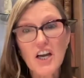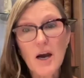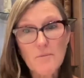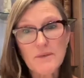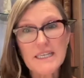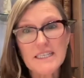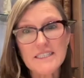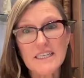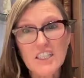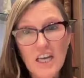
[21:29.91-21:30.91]

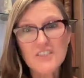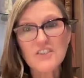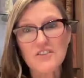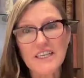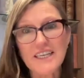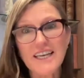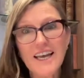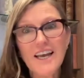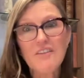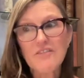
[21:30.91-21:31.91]
companies and country
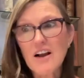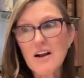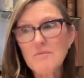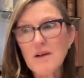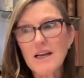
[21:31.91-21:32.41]
from